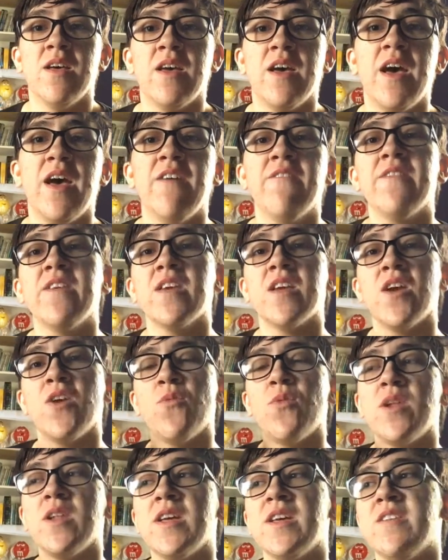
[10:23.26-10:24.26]
Having a
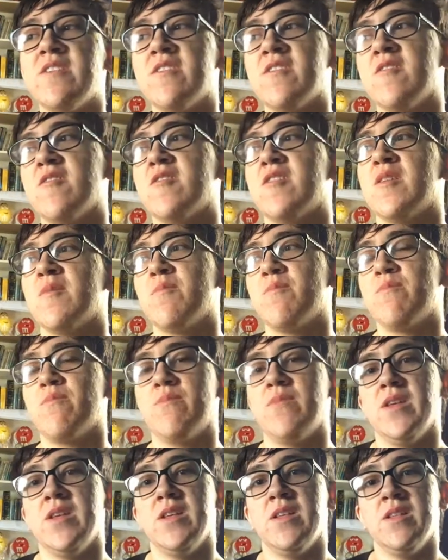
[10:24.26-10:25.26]
relationship
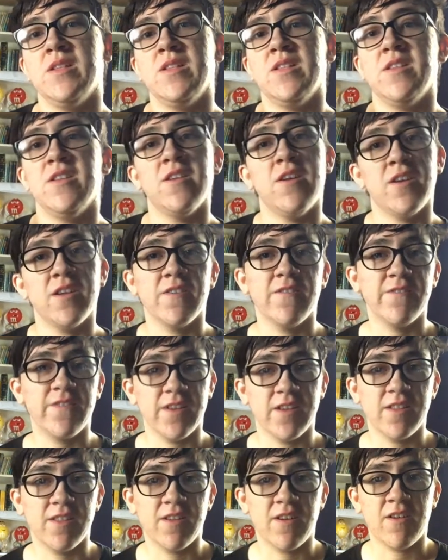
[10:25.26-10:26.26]
is not a
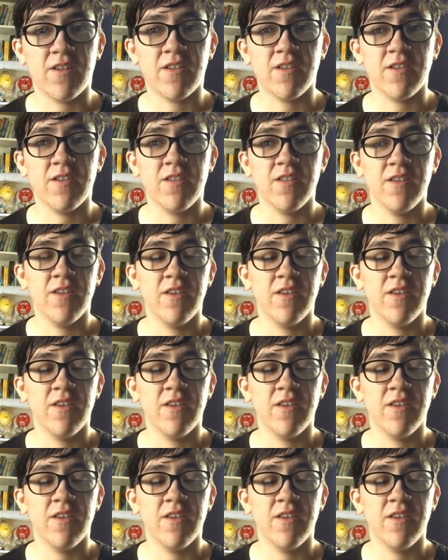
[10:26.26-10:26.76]
fix-all.